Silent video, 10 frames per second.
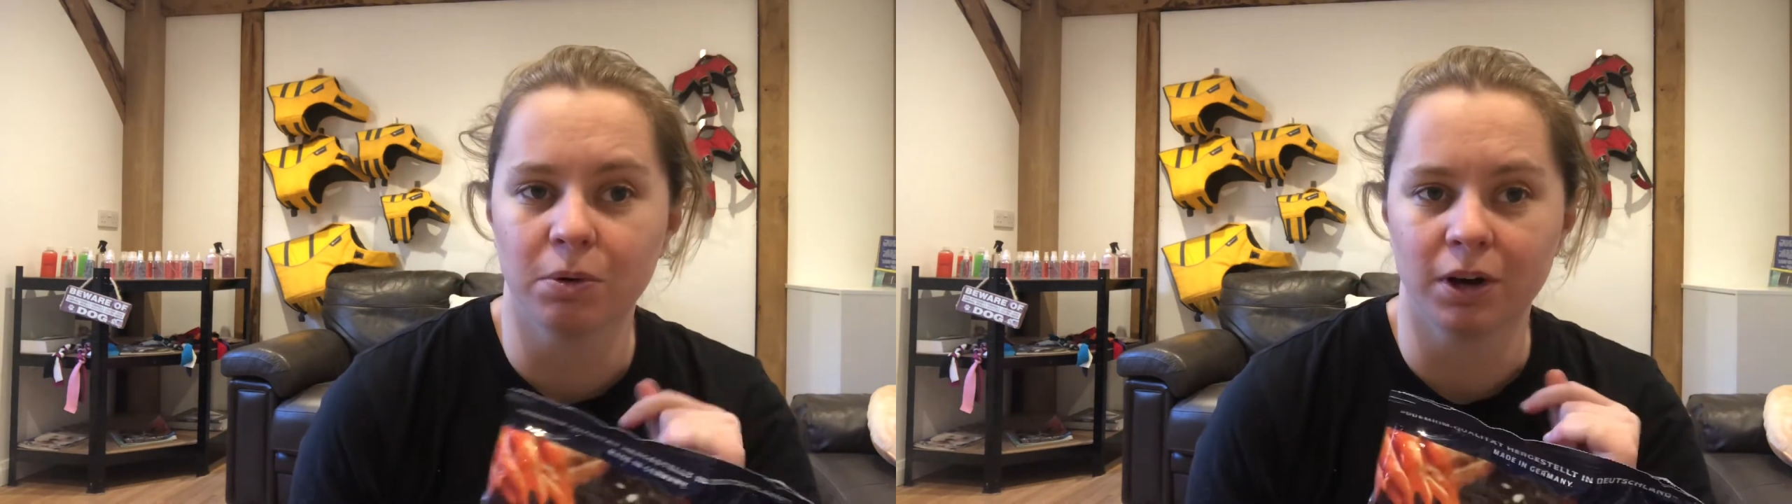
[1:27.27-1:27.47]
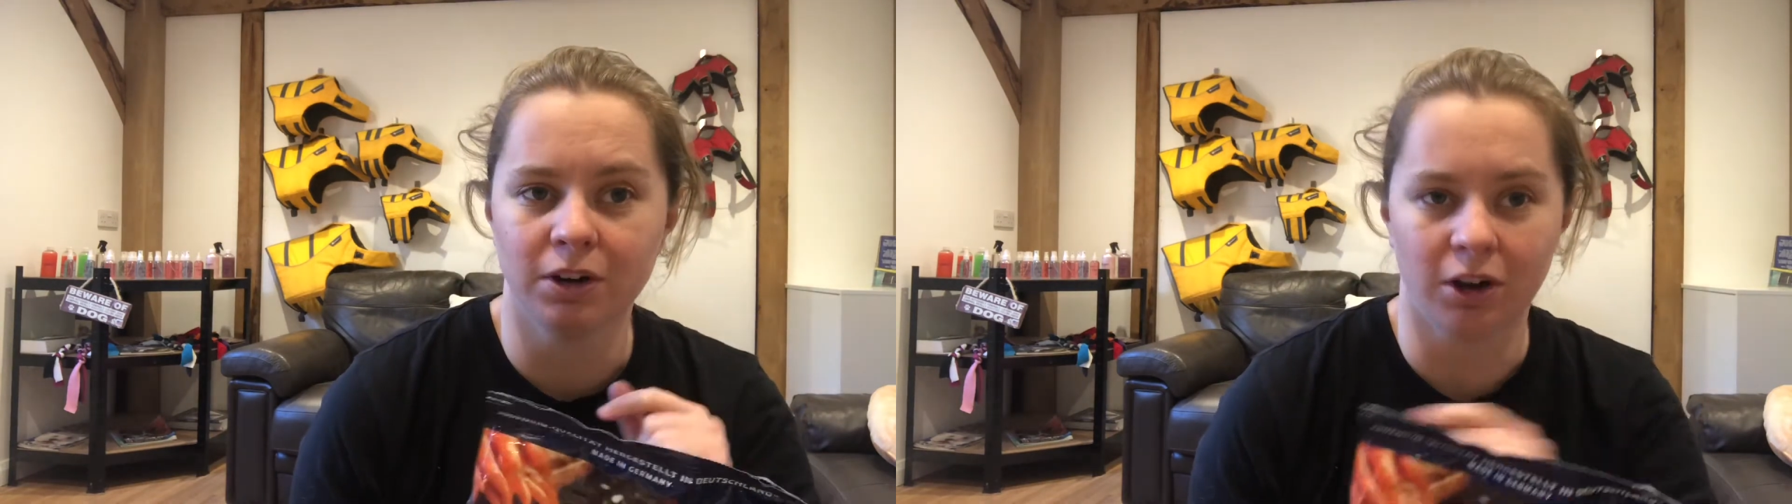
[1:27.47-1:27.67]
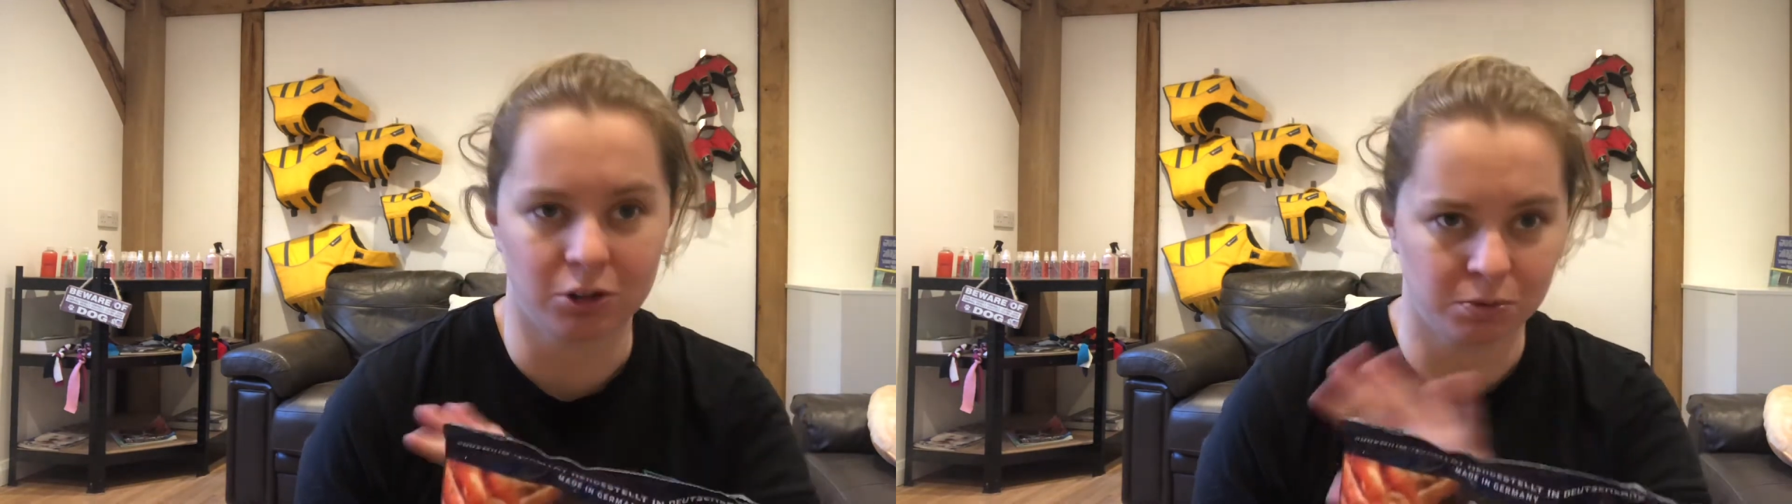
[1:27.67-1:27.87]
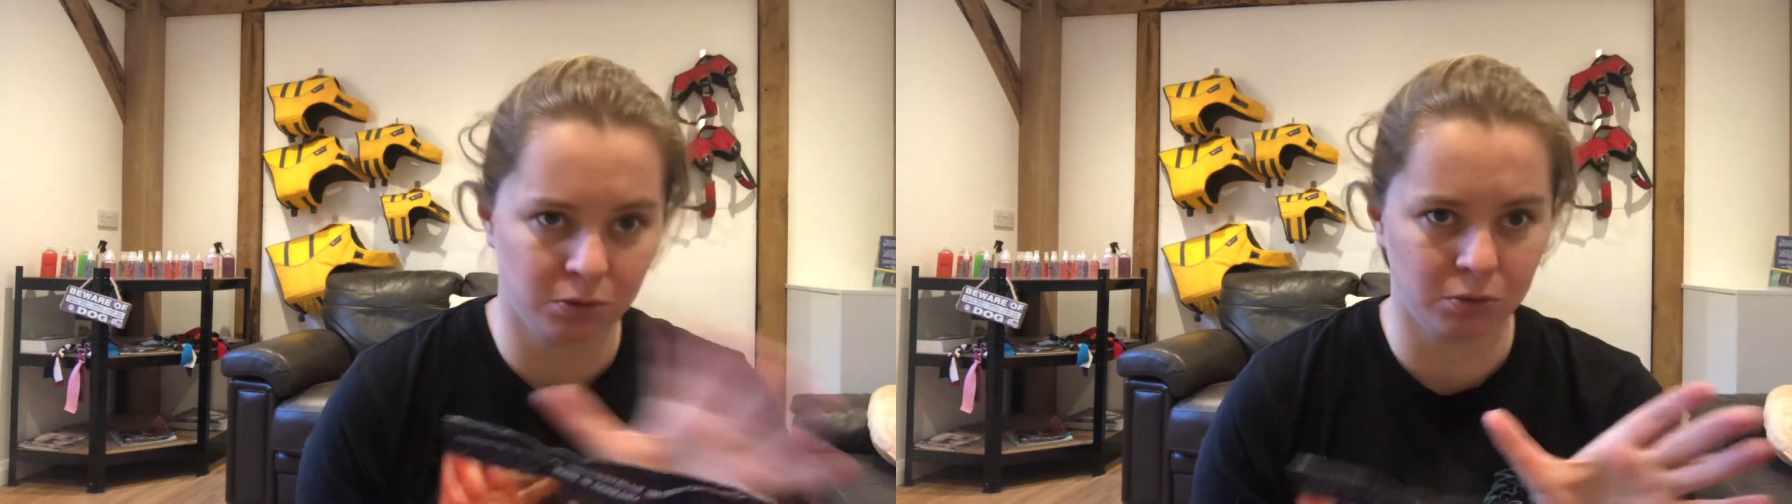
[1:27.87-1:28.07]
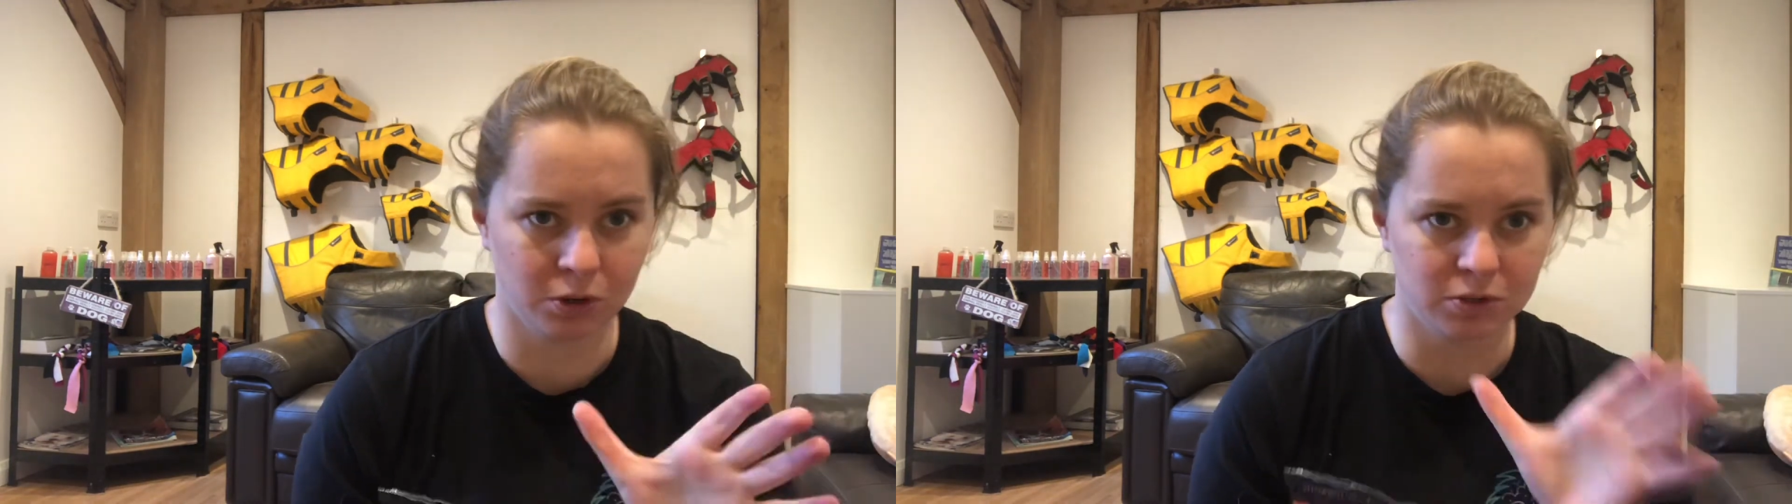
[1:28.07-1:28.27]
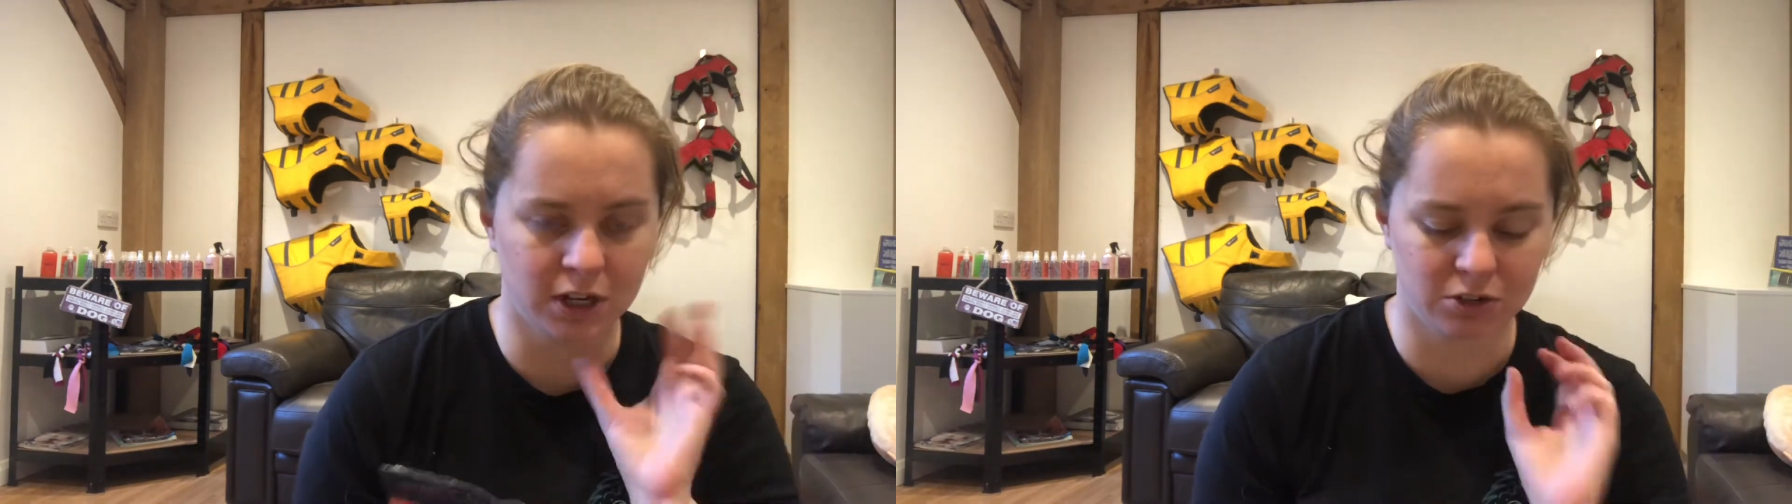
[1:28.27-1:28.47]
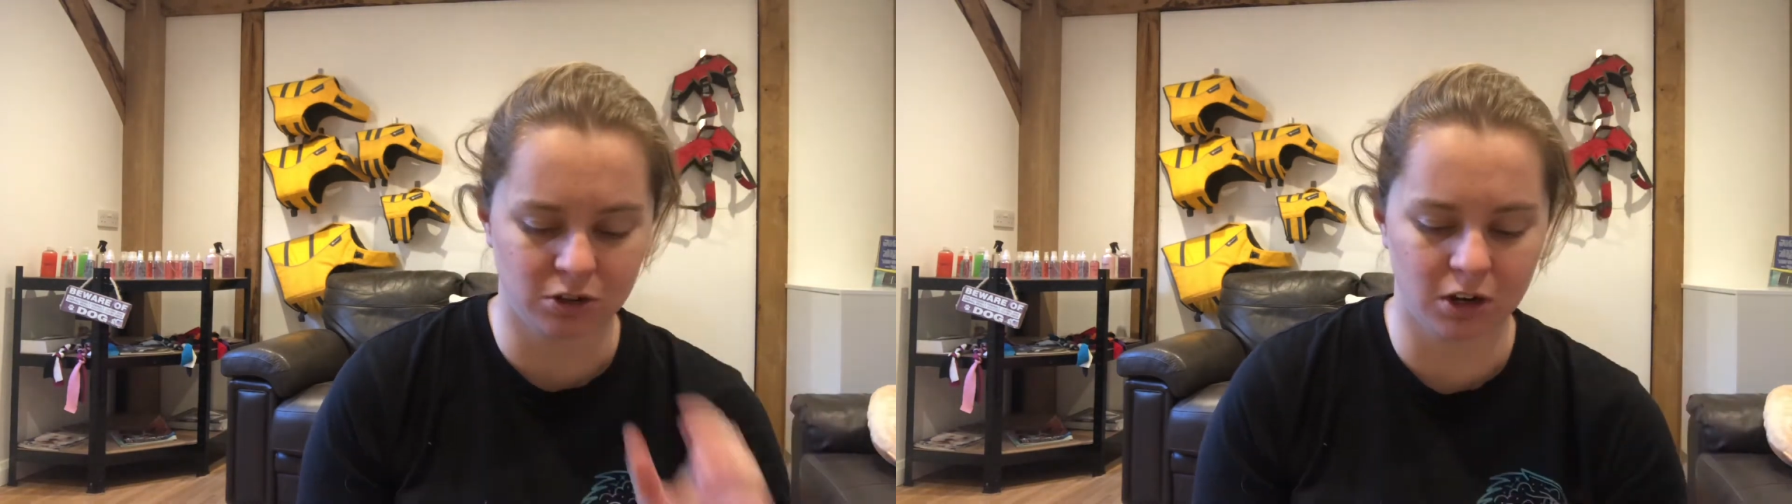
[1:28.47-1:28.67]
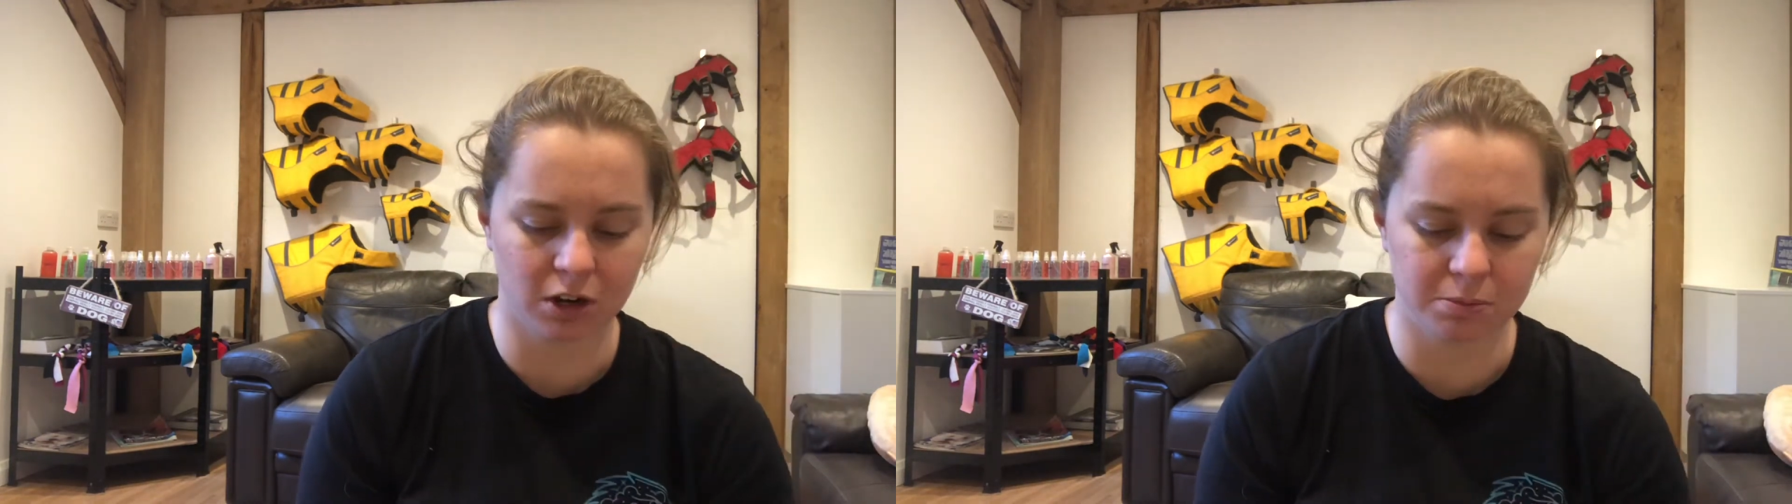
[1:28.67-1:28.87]
quite nice with all those extra
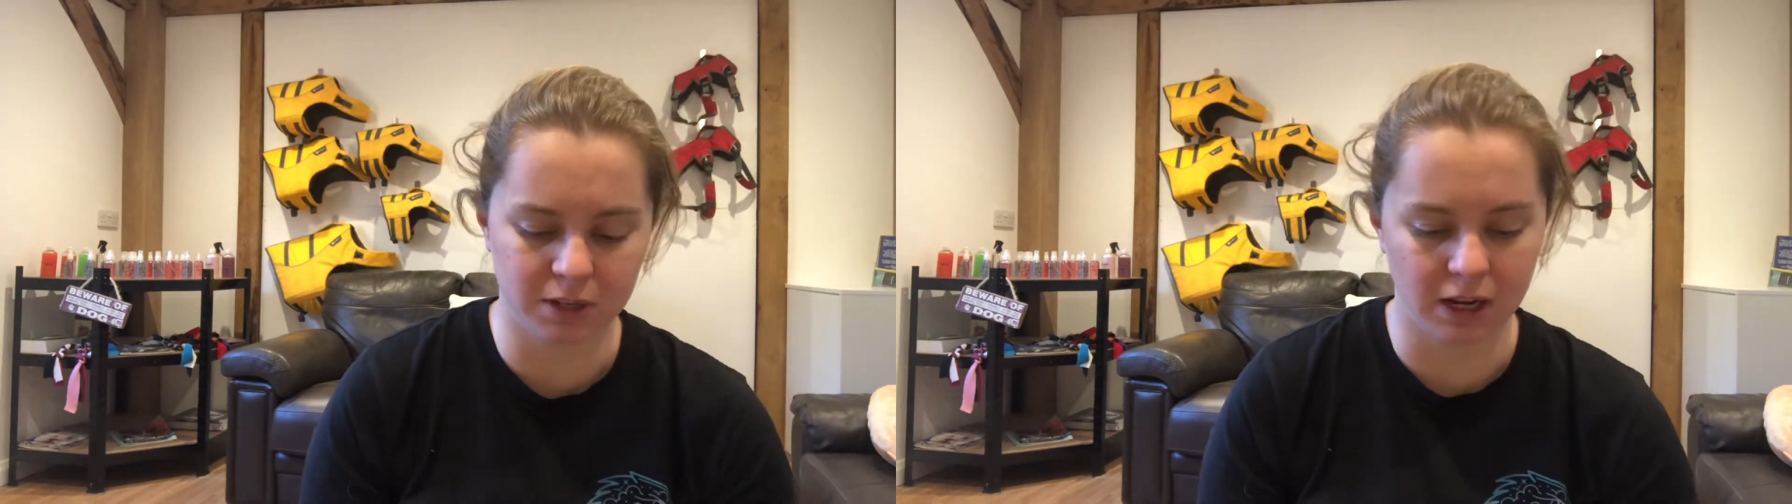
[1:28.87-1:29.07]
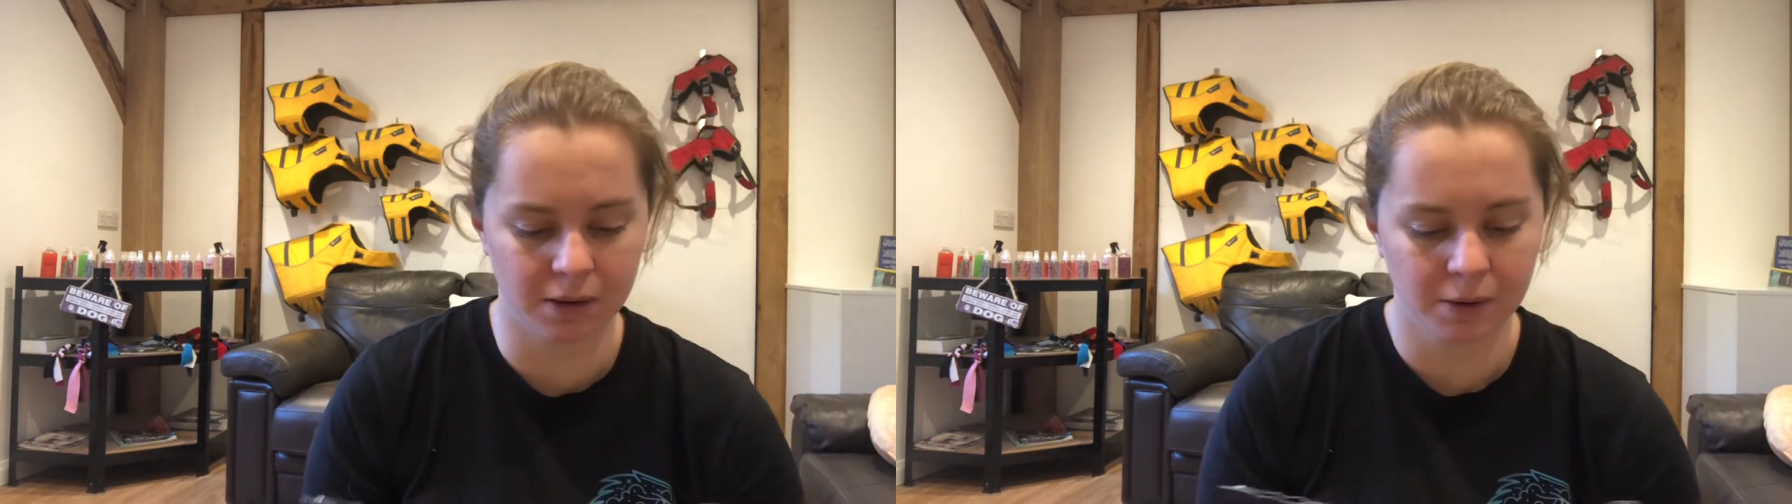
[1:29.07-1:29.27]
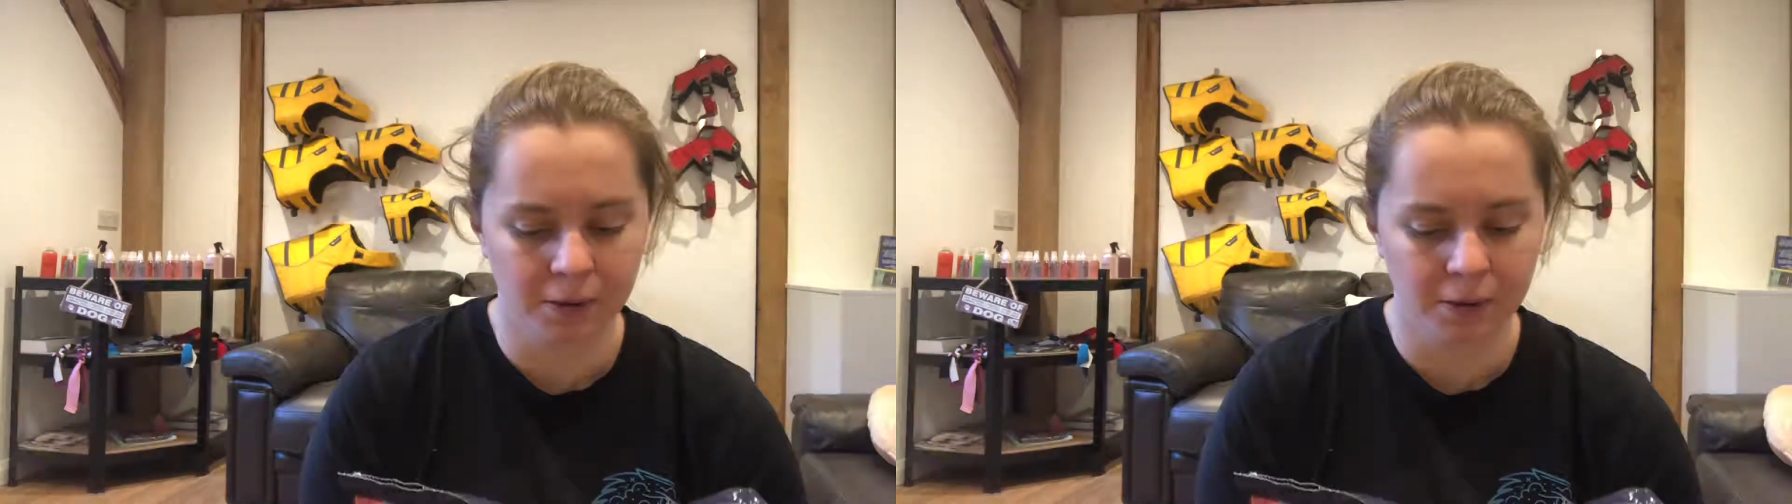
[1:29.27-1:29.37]
herbs in it.